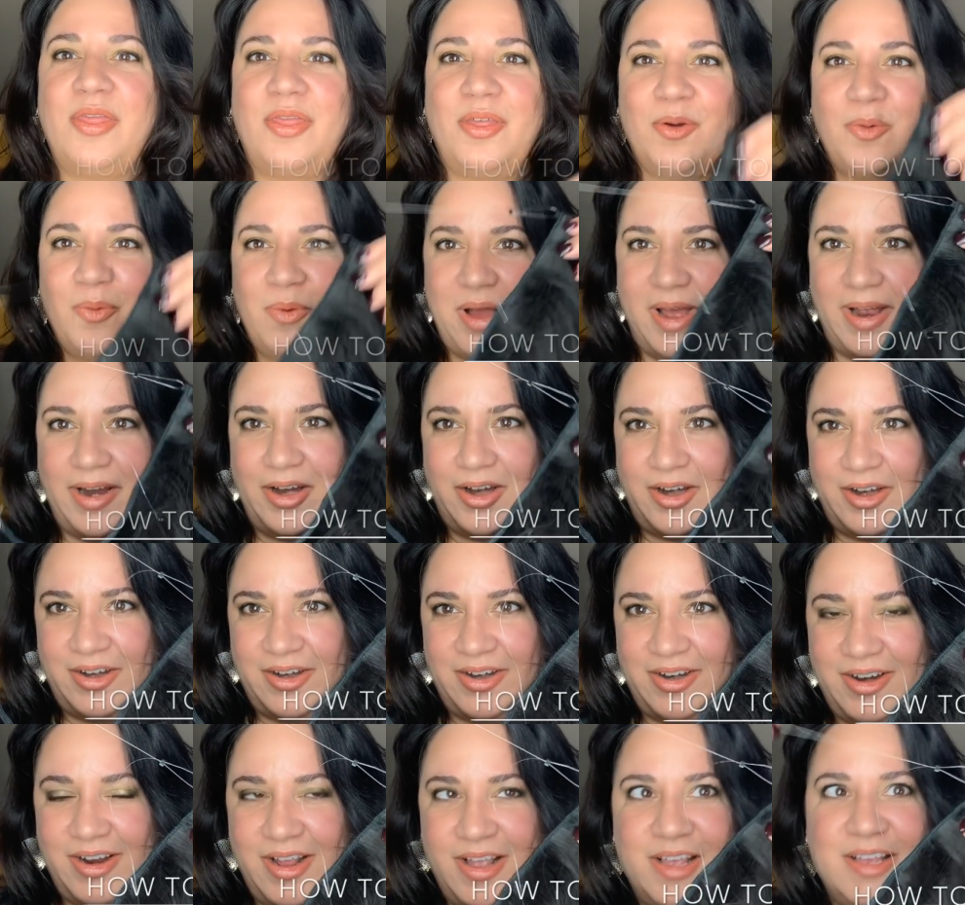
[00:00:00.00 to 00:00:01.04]
The wire.
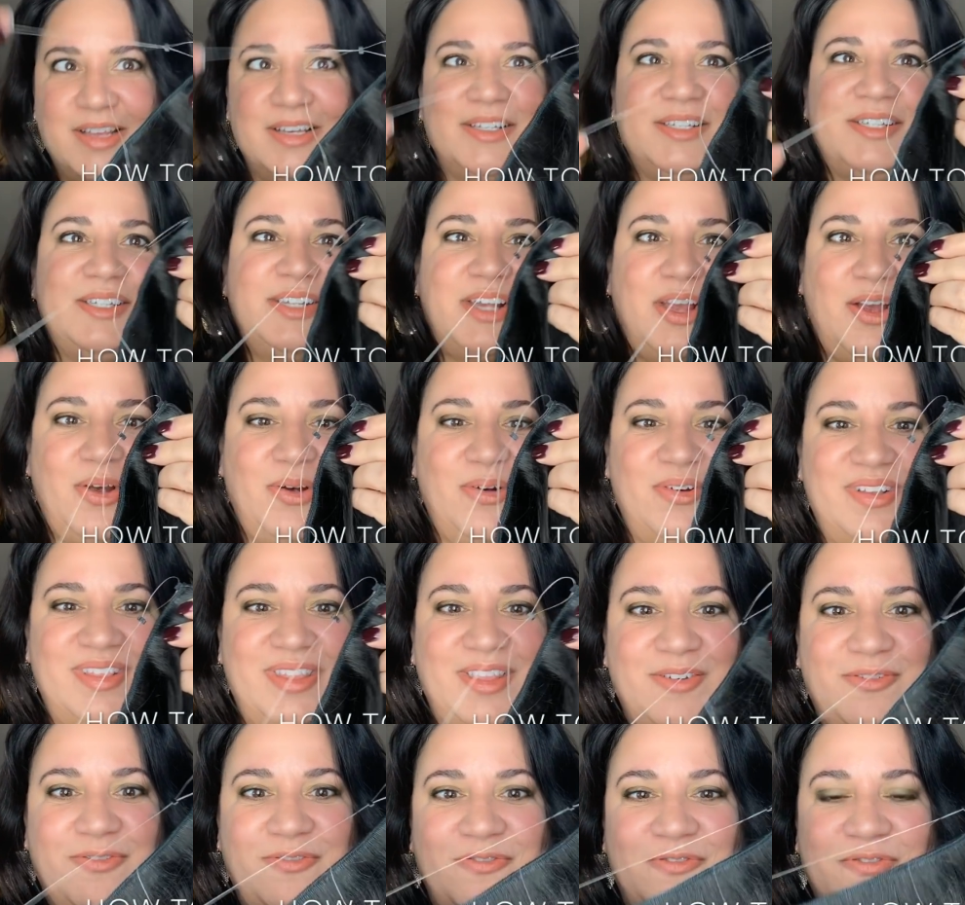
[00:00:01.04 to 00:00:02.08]
So
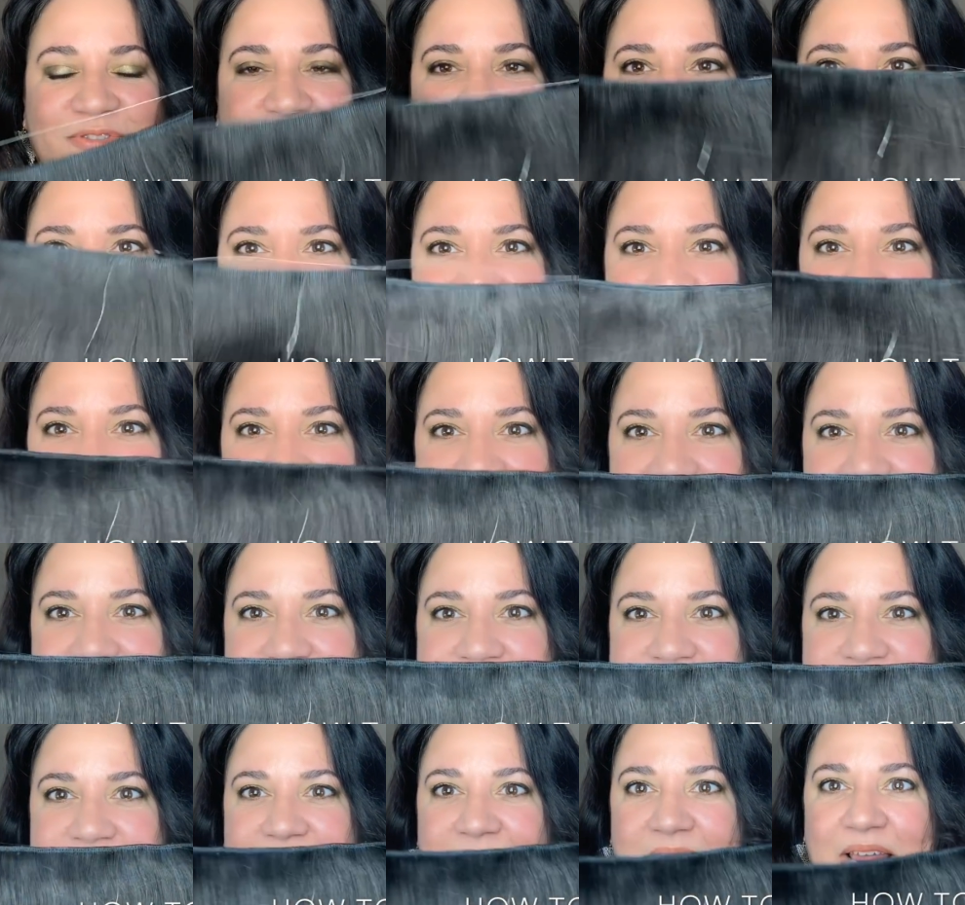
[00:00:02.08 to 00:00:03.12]
the first
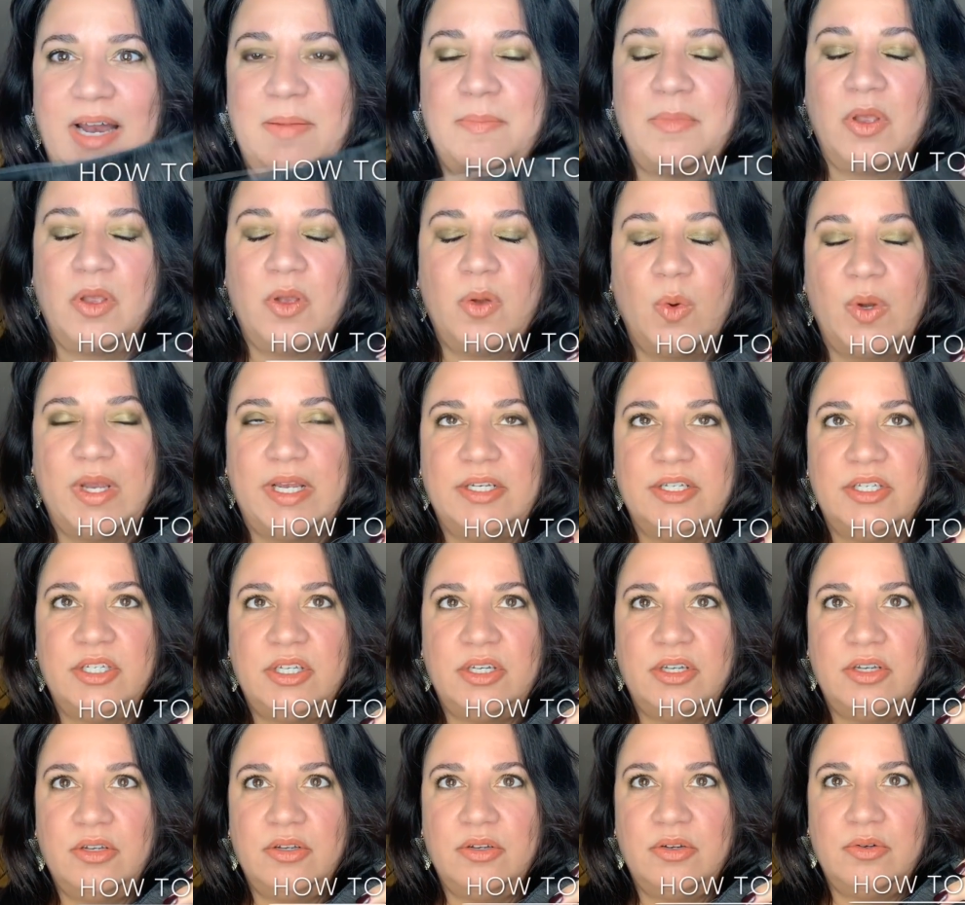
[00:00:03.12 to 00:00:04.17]
piece that I'm going
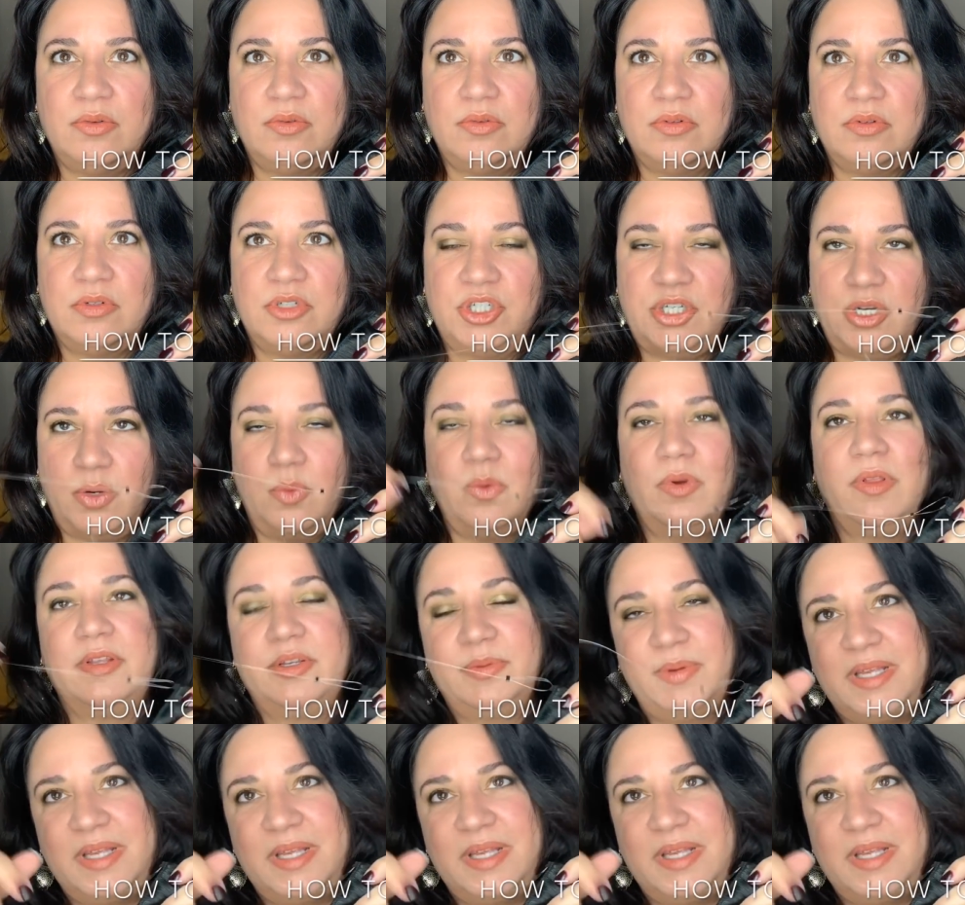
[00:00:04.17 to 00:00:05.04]
to show, well, the